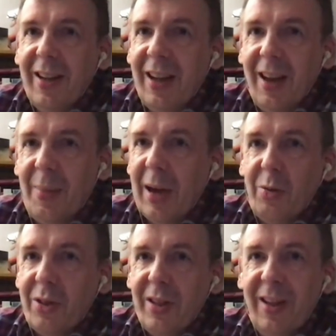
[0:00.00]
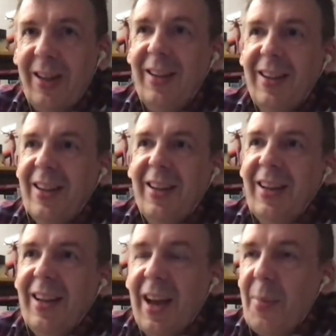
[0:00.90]
about
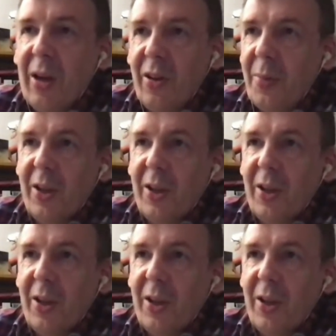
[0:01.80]
the person.